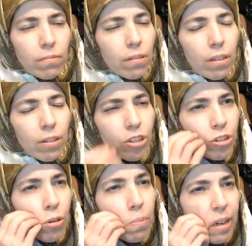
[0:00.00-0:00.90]

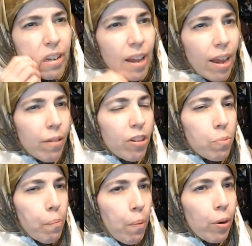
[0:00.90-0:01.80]
stupid death, this
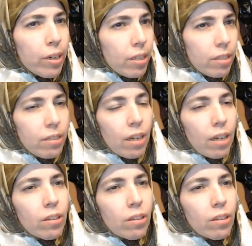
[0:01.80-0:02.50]
pointless death,